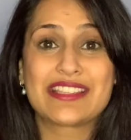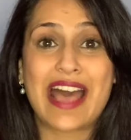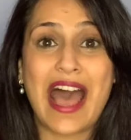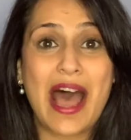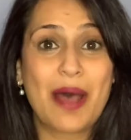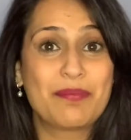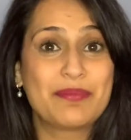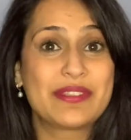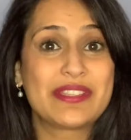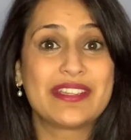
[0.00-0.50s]

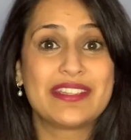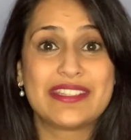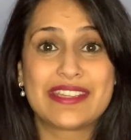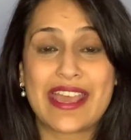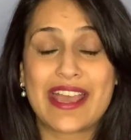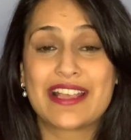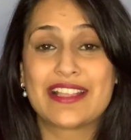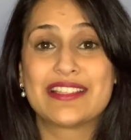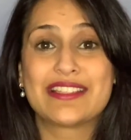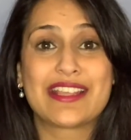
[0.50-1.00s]
ups and
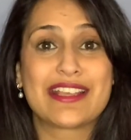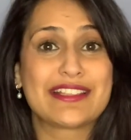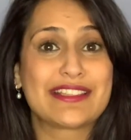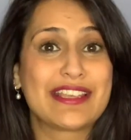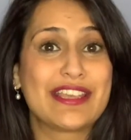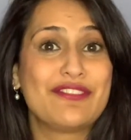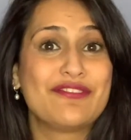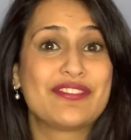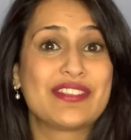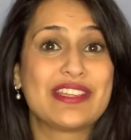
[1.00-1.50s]
downs, there's
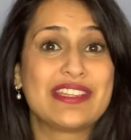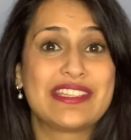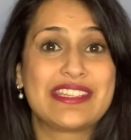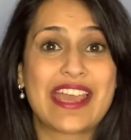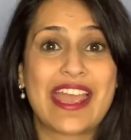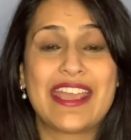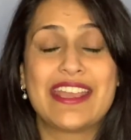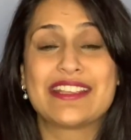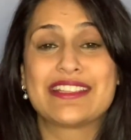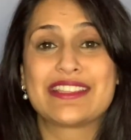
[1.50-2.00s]
gives and
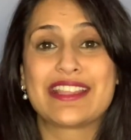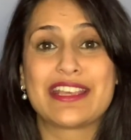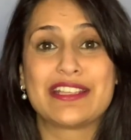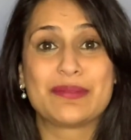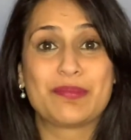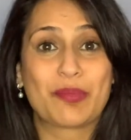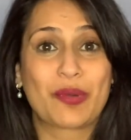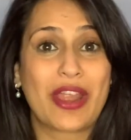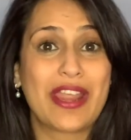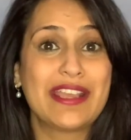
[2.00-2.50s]
takes, there's
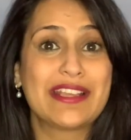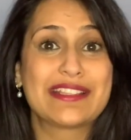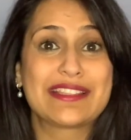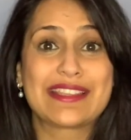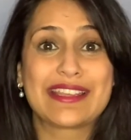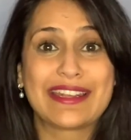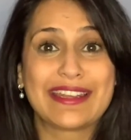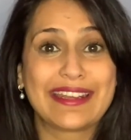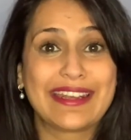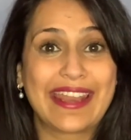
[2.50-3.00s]
breaks
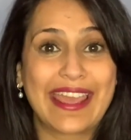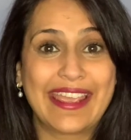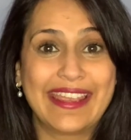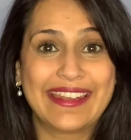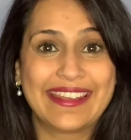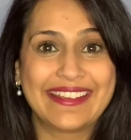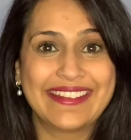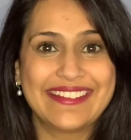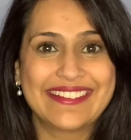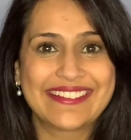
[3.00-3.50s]
that are
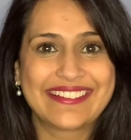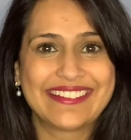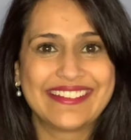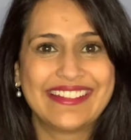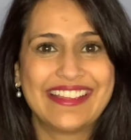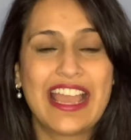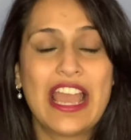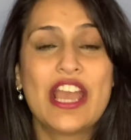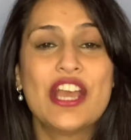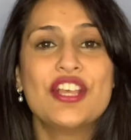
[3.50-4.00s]
needed.
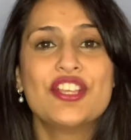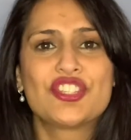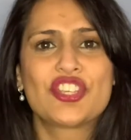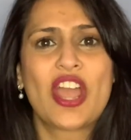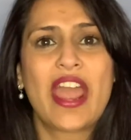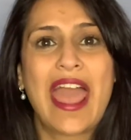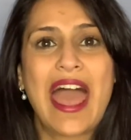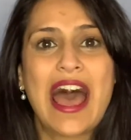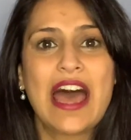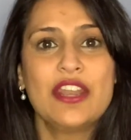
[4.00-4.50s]
So
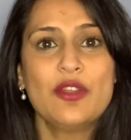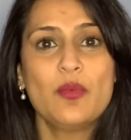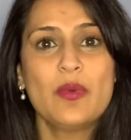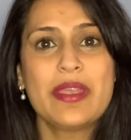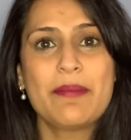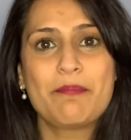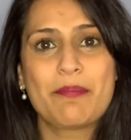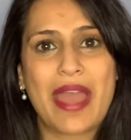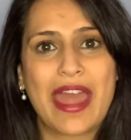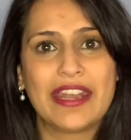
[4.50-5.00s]
how do we
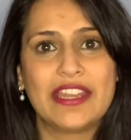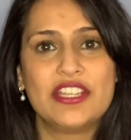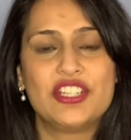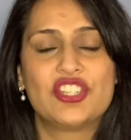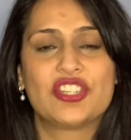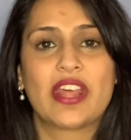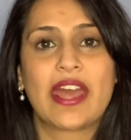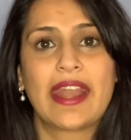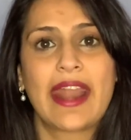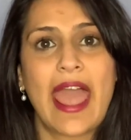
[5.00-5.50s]
manage
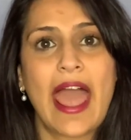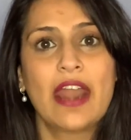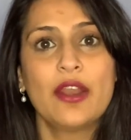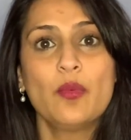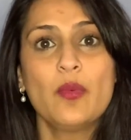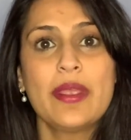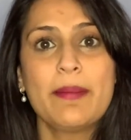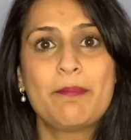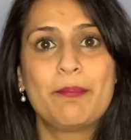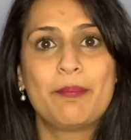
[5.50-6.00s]
that? How do
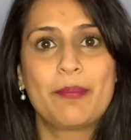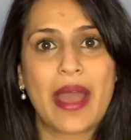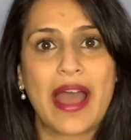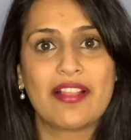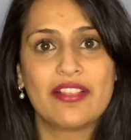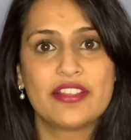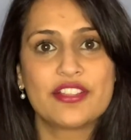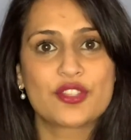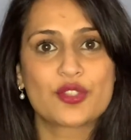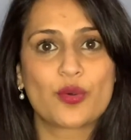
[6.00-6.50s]
we
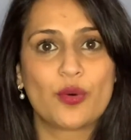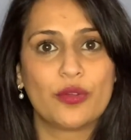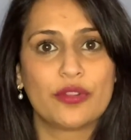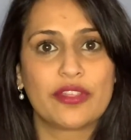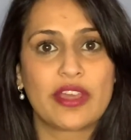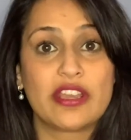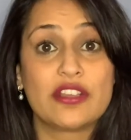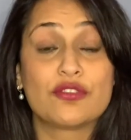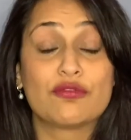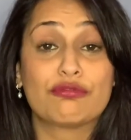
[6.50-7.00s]
balance all
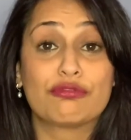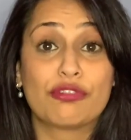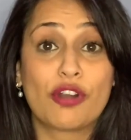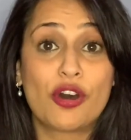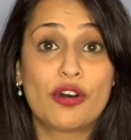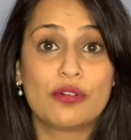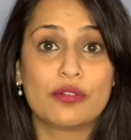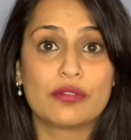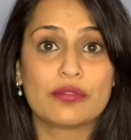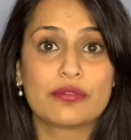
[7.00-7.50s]
these
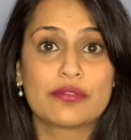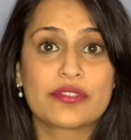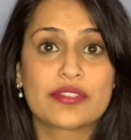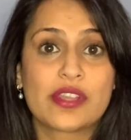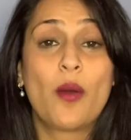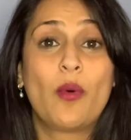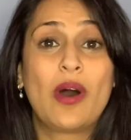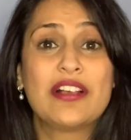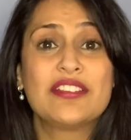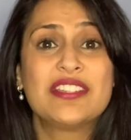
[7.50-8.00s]
roles
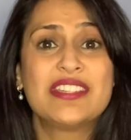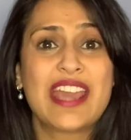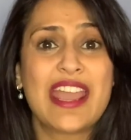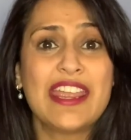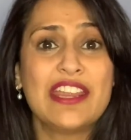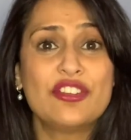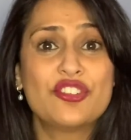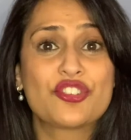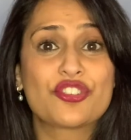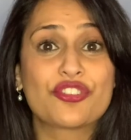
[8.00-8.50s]
while
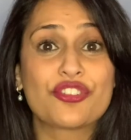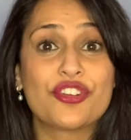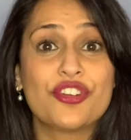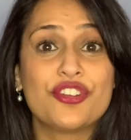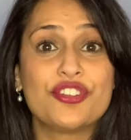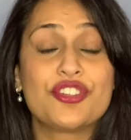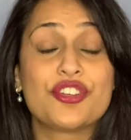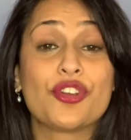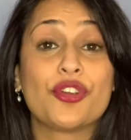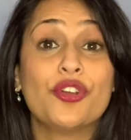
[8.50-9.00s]
staying true
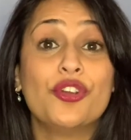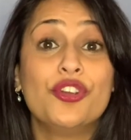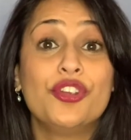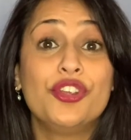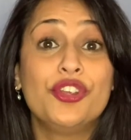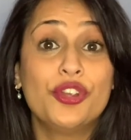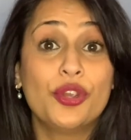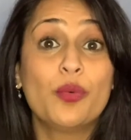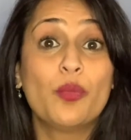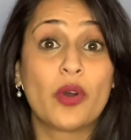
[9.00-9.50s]
to who
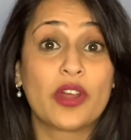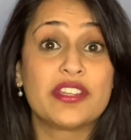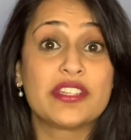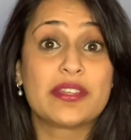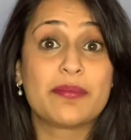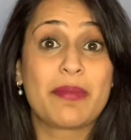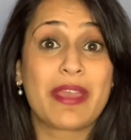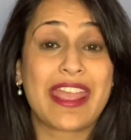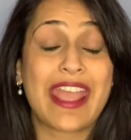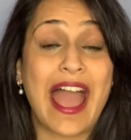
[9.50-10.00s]
you want to
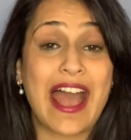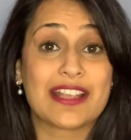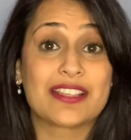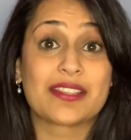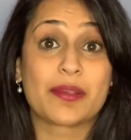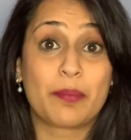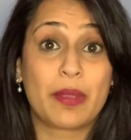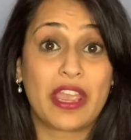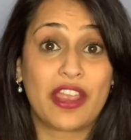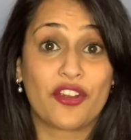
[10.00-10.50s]
be as a
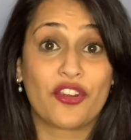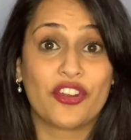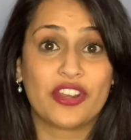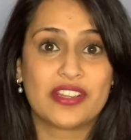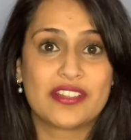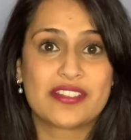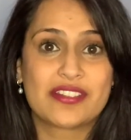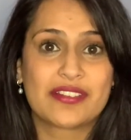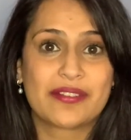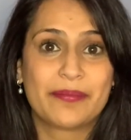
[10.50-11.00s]

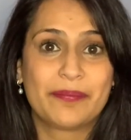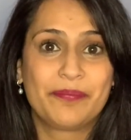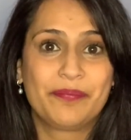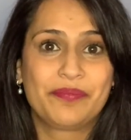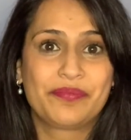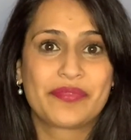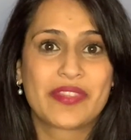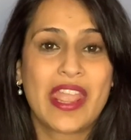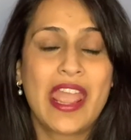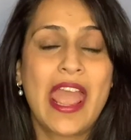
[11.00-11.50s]
parent?
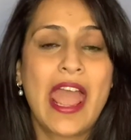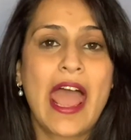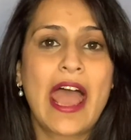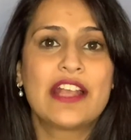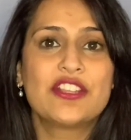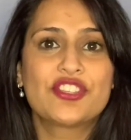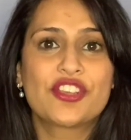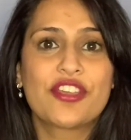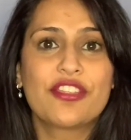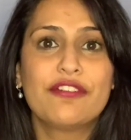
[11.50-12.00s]

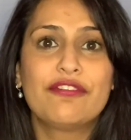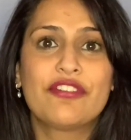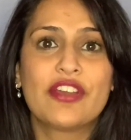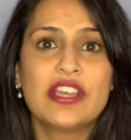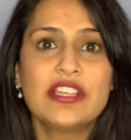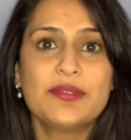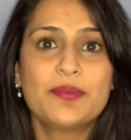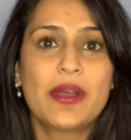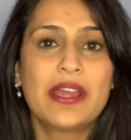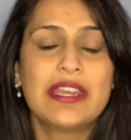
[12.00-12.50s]
And so the
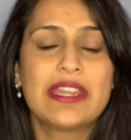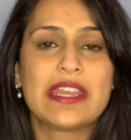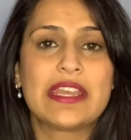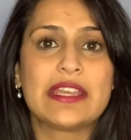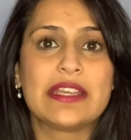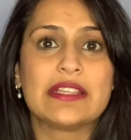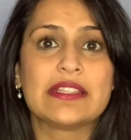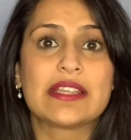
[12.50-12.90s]
first one is